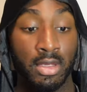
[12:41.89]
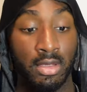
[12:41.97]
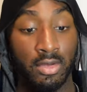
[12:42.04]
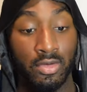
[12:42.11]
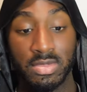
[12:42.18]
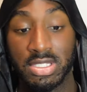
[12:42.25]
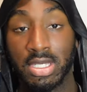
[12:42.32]

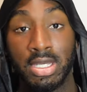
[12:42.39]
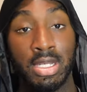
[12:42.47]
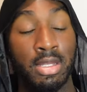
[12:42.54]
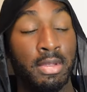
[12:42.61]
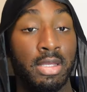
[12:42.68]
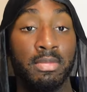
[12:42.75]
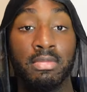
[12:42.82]
you know what I'm
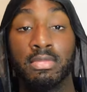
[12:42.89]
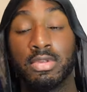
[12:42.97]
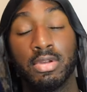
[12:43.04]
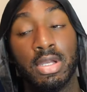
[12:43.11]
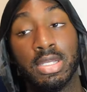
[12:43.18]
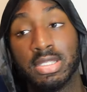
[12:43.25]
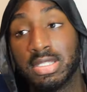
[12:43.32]
saying? him
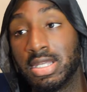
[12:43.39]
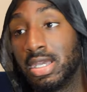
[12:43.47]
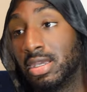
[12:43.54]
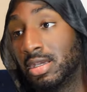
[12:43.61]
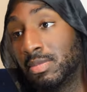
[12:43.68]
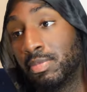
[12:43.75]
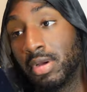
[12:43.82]
trying to
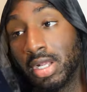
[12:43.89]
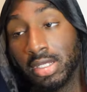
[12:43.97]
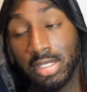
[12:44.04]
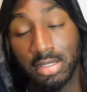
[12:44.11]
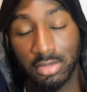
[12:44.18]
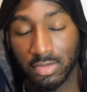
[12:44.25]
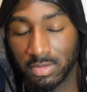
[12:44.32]
stay up,
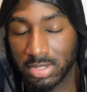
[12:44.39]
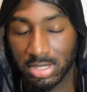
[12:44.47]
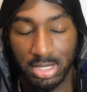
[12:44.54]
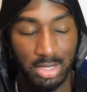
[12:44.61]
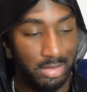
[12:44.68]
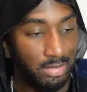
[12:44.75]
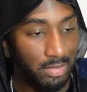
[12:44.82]
probably, you know what I'm
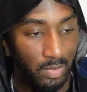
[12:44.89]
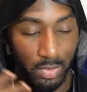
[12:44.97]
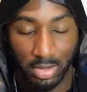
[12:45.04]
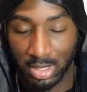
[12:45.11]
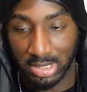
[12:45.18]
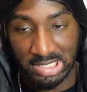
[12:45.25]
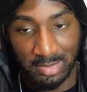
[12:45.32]
saying,
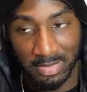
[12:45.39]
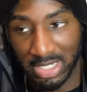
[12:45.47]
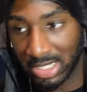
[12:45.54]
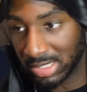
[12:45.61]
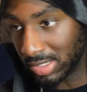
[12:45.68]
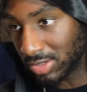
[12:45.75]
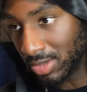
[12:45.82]
working his
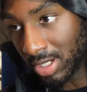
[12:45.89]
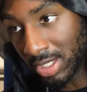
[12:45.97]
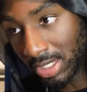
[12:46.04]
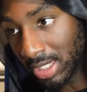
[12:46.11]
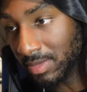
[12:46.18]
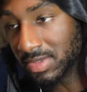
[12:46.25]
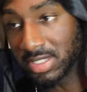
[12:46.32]
magic,
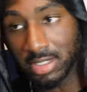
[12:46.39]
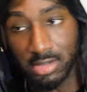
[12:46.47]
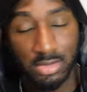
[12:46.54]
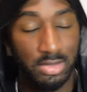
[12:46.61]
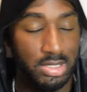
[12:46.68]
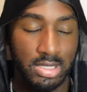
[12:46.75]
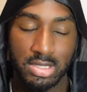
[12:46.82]
trying to get
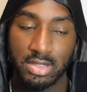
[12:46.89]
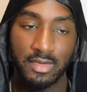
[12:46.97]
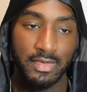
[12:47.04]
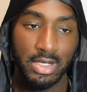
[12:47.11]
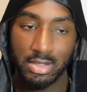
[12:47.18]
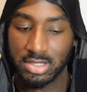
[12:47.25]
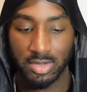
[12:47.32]
songs and
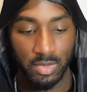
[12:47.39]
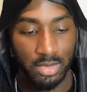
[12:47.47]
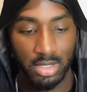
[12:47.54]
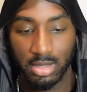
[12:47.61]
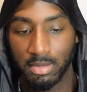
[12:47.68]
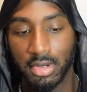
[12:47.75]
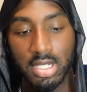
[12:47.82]
stuff out. It's a
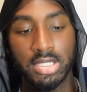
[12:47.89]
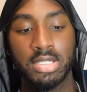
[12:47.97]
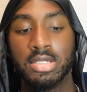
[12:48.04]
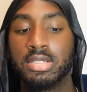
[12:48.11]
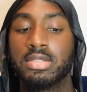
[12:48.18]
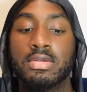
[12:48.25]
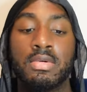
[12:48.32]
working
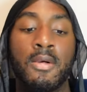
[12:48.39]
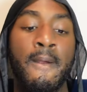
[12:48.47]
process. So.